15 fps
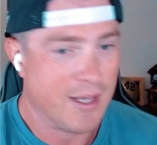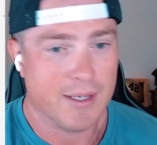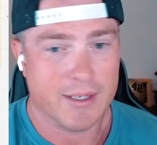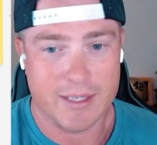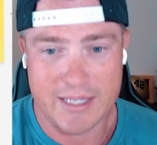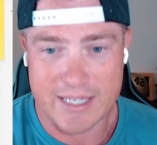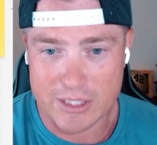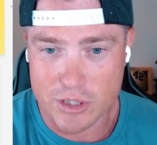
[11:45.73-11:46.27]

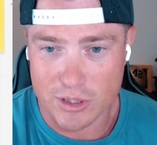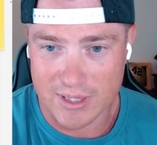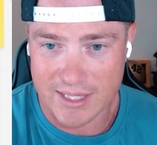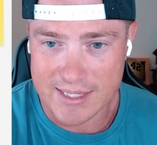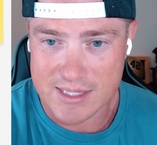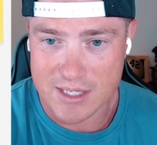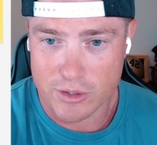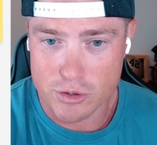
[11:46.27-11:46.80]
Get your
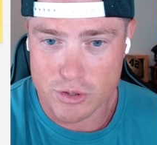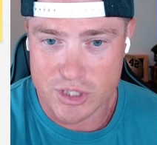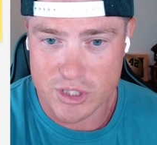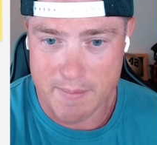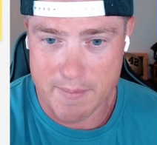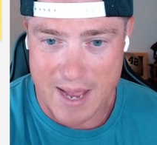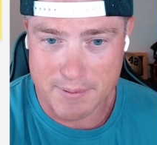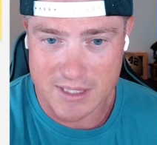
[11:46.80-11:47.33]
list, use
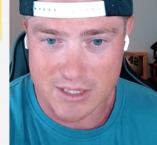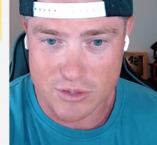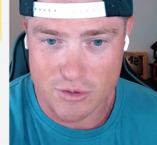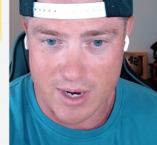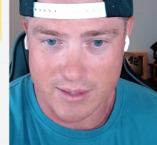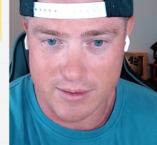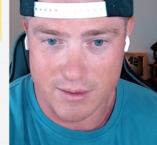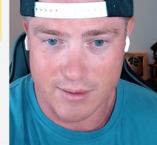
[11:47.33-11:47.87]
Gmaps
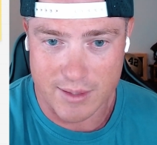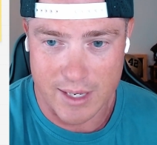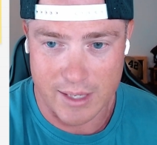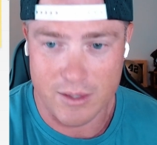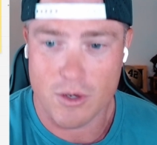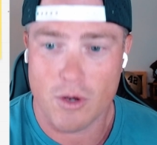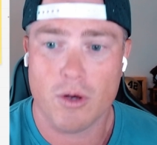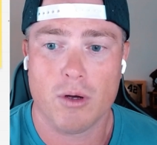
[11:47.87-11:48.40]
Extractor,
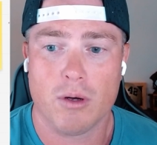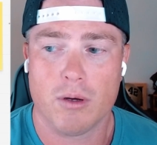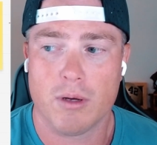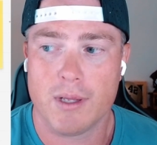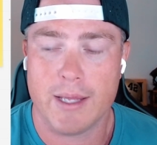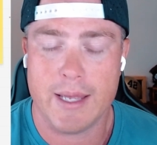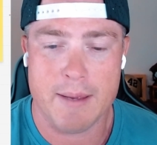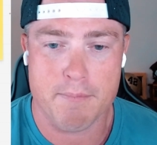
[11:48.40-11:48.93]
okay?
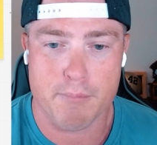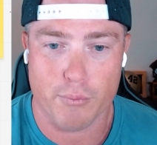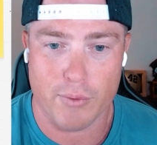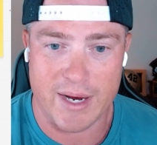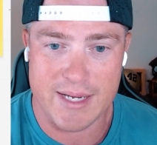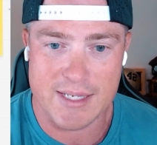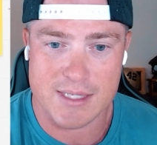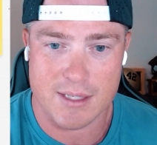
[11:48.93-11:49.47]

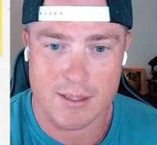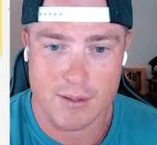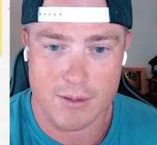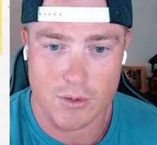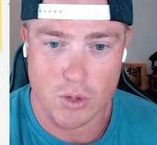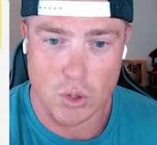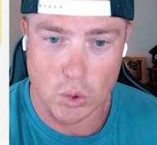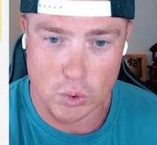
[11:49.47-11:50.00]
Embrace
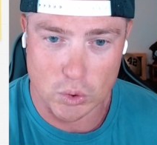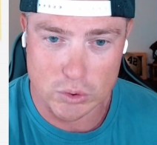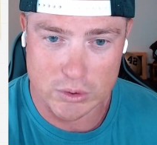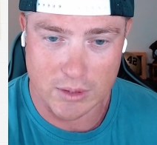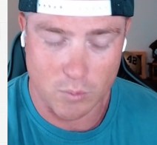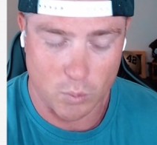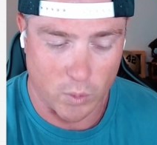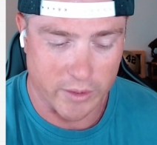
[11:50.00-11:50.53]

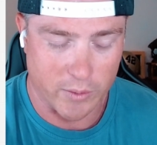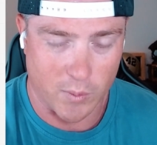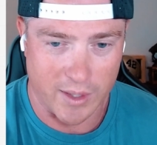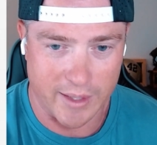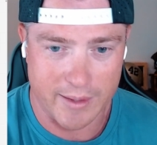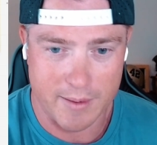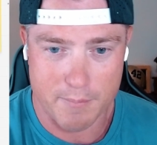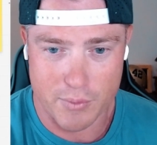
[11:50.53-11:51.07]
cold
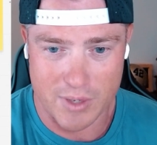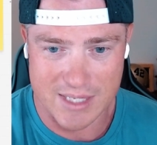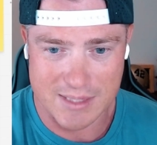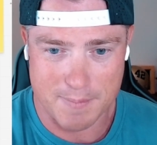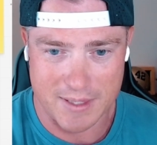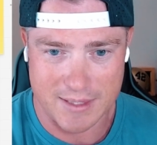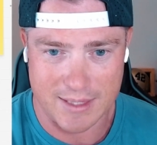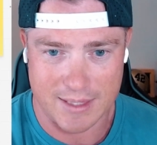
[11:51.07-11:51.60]
one-to-one
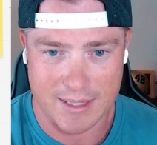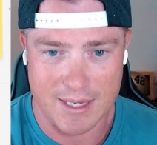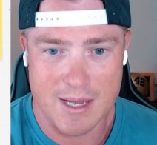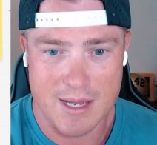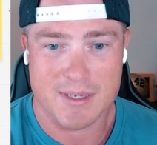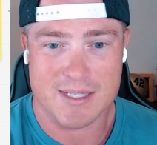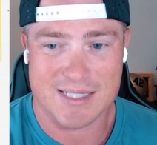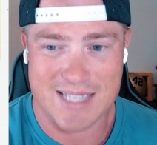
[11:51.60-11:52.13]
prospecting,
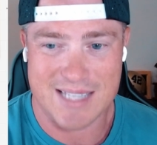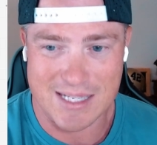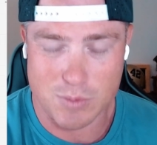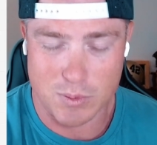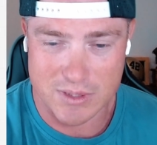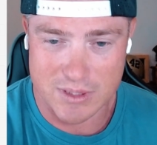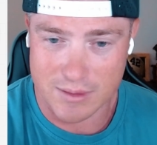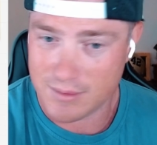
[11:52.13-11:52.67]
because that's
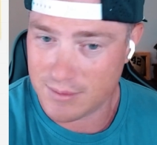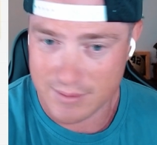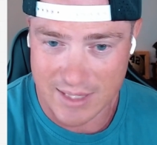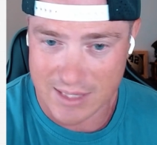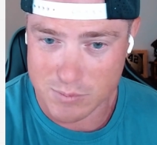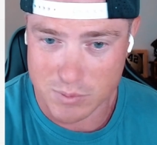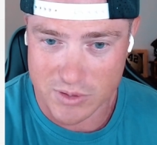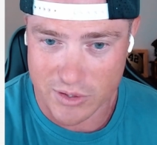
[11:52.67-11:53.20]
what
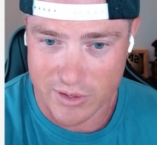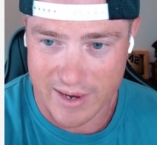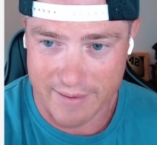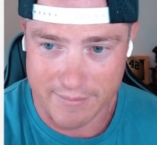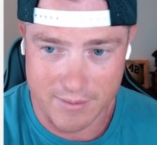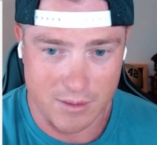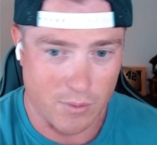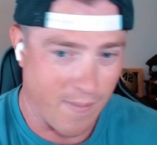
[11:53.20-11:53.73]
you're going to have
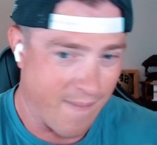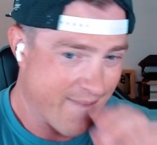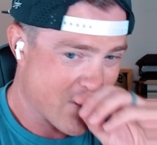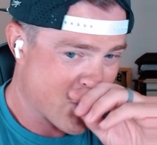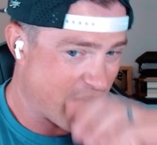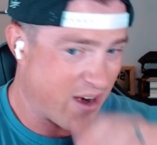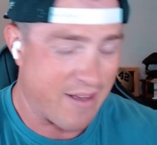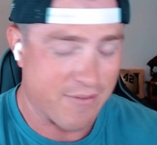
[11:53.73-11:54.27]
to do.
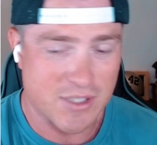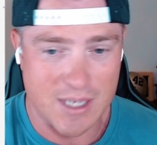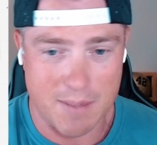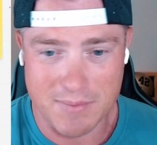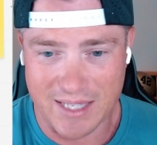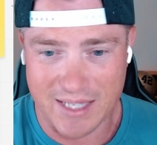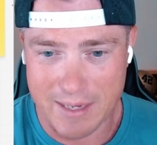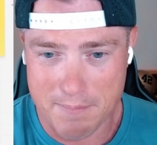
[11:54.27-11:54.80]
Try to have some
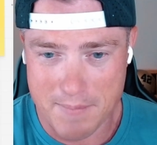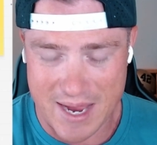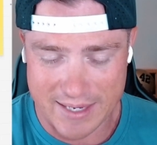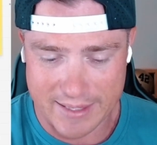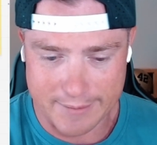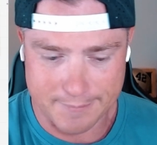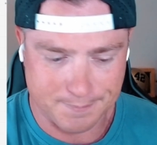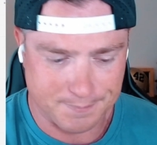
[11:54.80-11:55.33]
lead
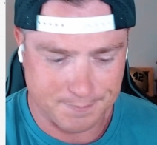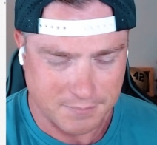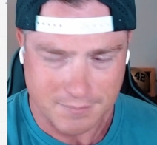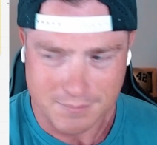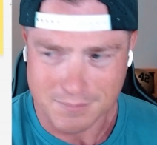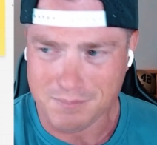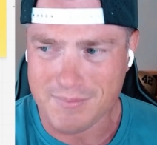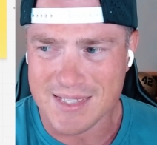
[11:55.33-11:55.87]
magnet.
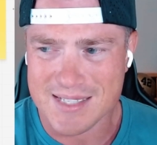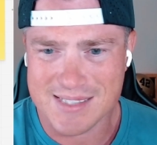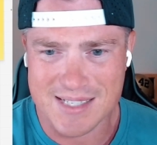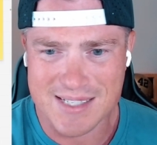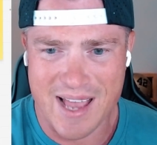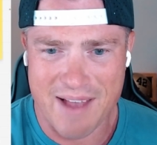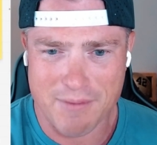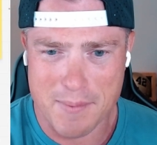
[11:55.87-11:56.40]
It
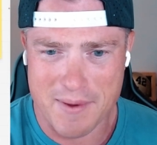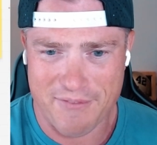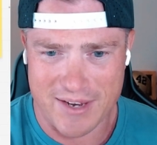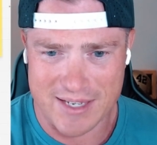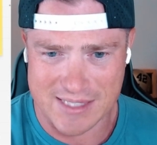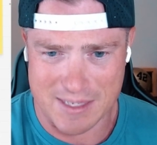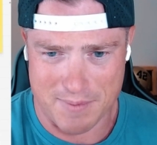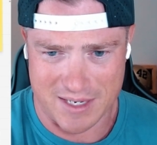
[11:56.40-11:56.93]
doesn't have to be
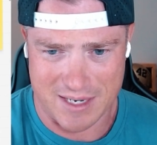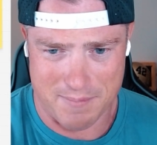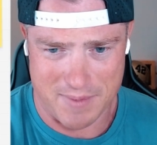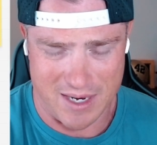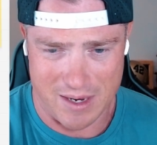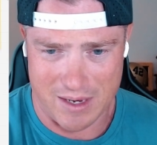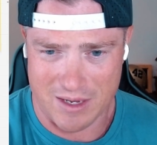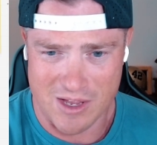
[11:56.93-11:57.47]
fancy, but can be
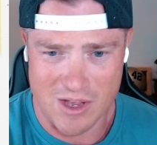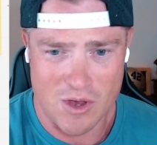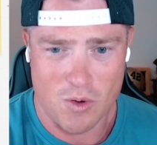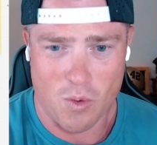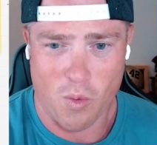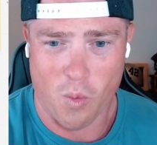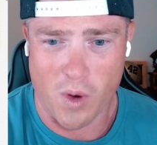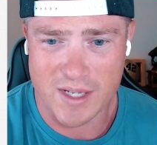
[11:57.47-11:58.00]
a
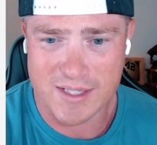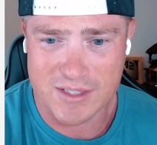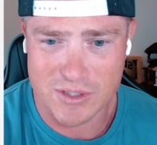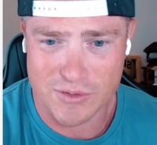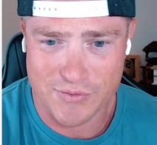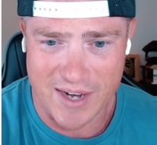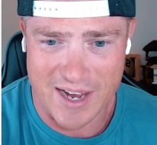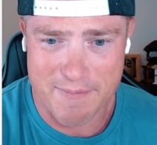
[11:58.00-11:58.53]
1 to
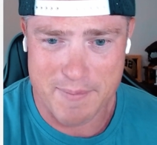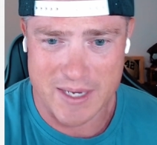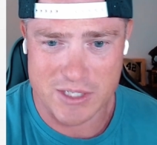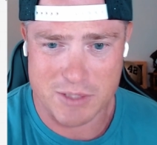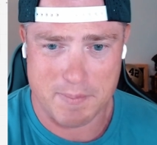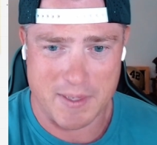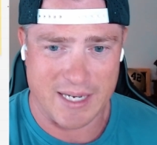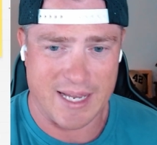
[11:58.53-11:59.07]
5
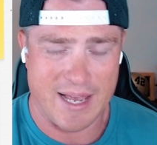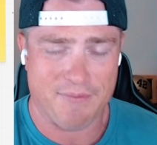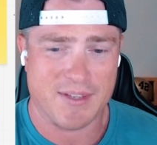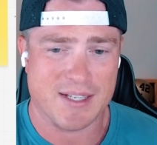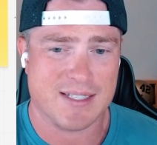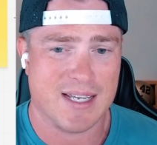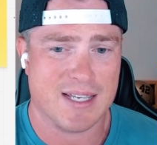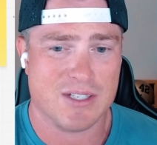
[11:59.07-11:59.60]
page PDF
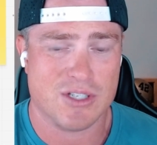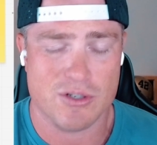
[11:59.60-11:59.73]
that says your